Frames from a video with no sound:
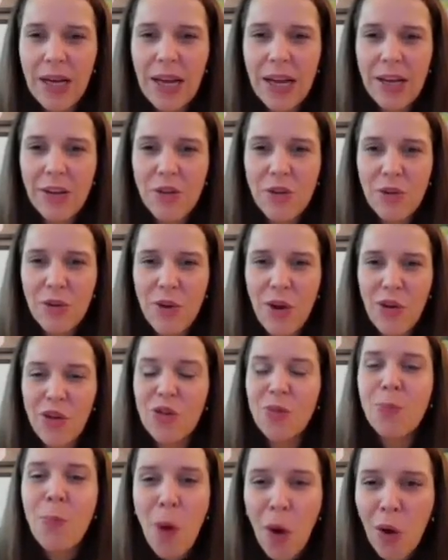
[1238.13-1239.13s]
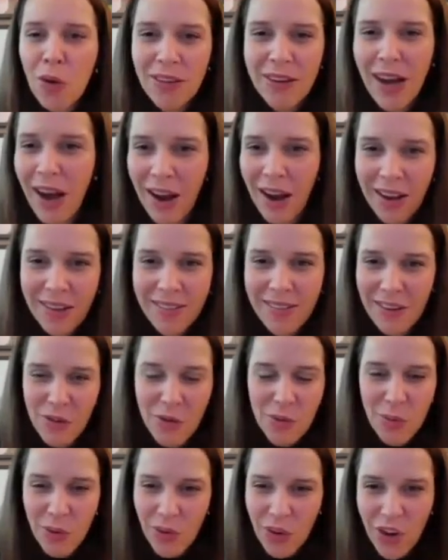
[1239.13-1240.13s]
like the sport card
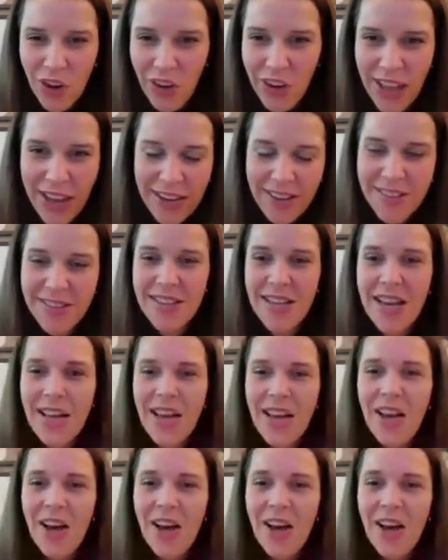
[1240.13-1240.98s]
that you want to collect,